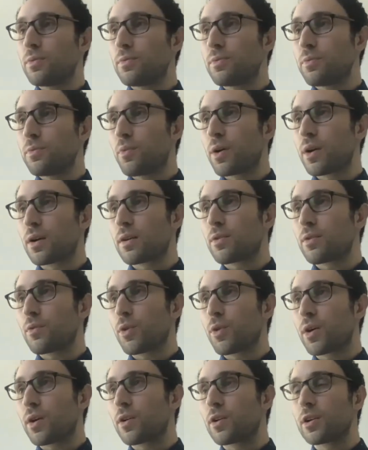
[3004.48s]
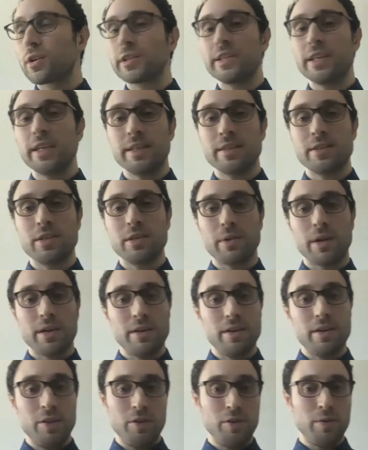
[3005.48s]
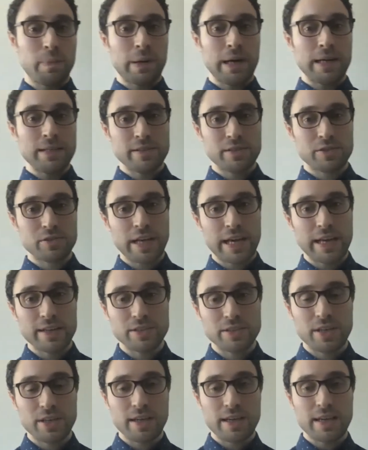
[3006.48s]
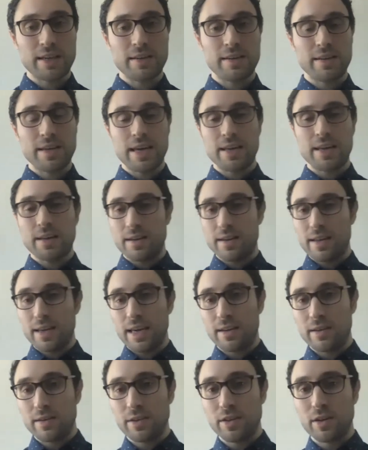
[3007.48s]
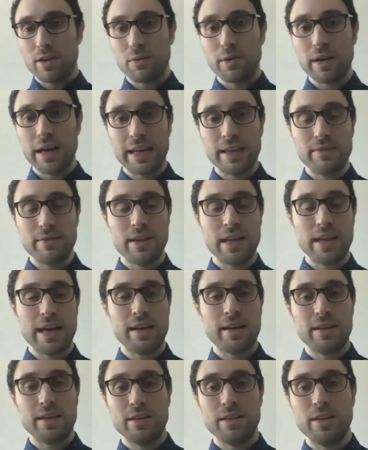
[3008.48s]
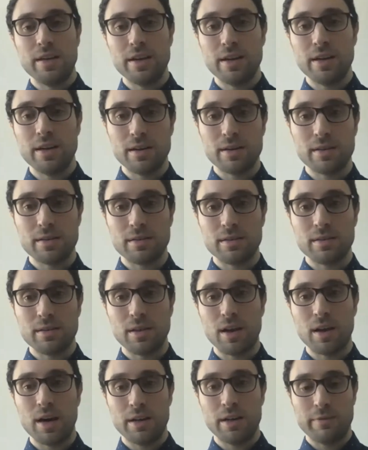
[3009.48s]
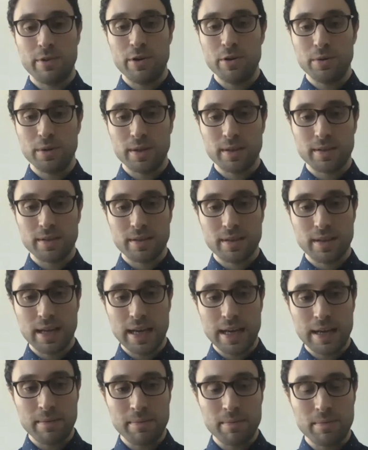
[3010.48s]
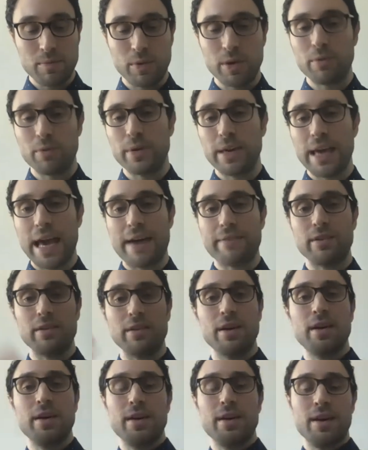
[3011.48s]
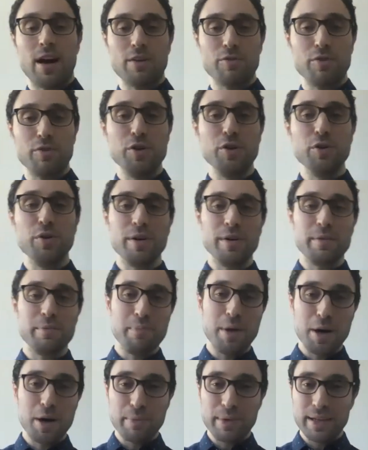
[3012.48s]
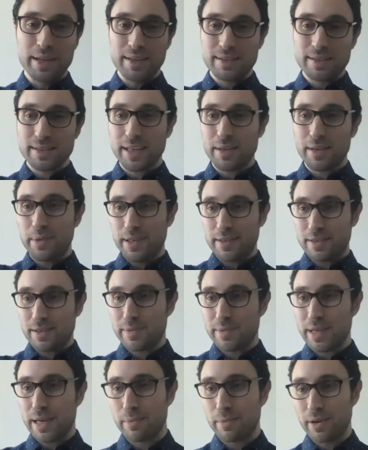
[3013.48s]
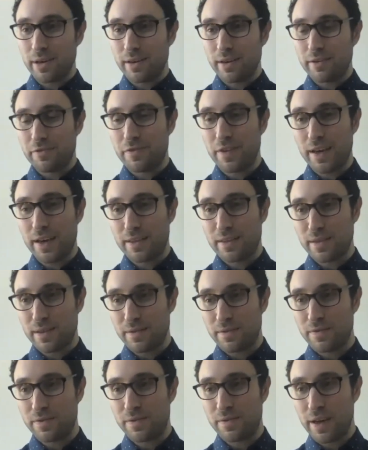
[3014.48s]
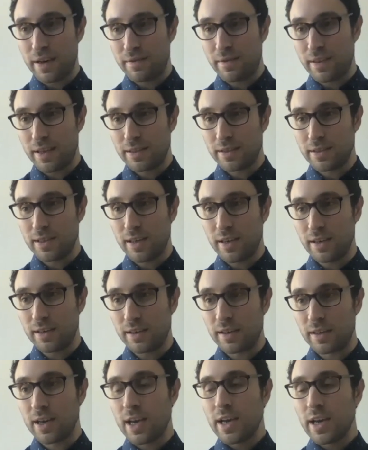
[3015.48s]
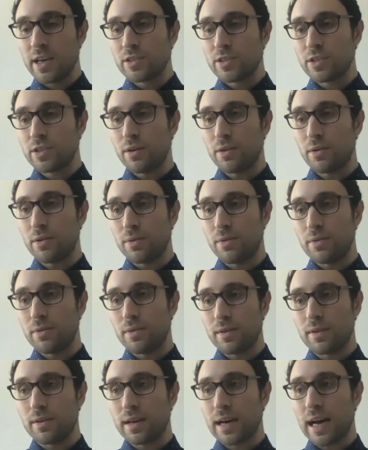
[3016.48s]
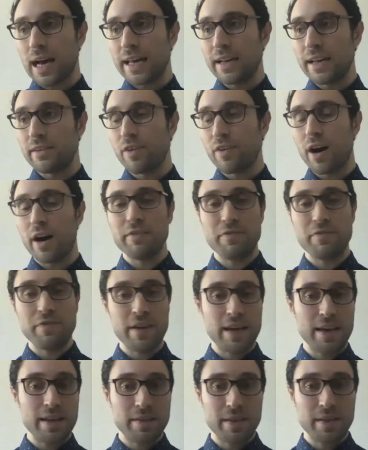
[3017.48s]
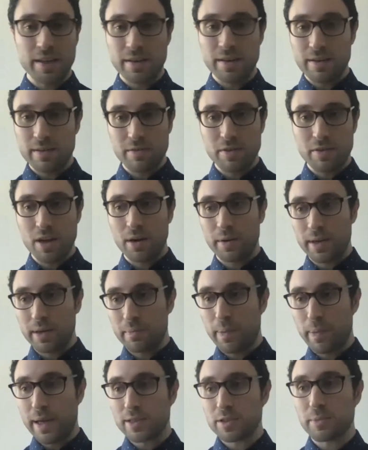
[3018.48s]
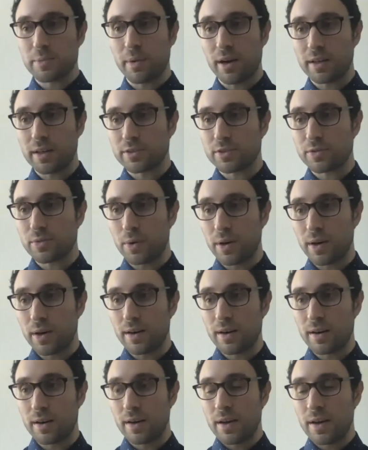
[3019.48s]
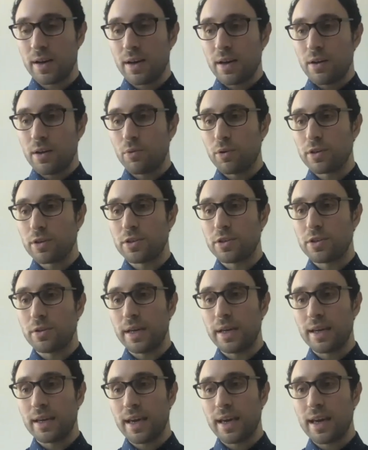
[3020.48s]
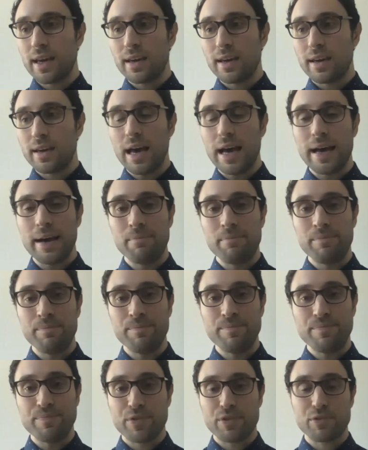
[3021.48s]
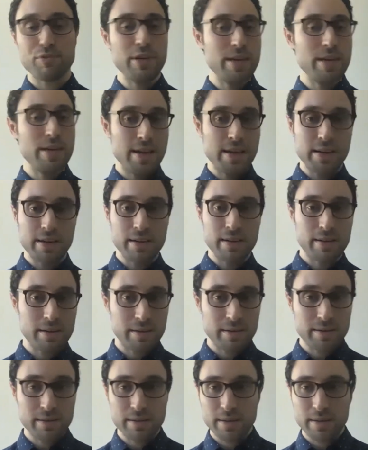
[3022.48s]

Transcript: we're early into our new pricing strategy and we're not even at a year-long renewal. We have our renewal moment is going to be September 5th of this year. So kind of on faith and knowing benchmarks, we're doing a 3-year.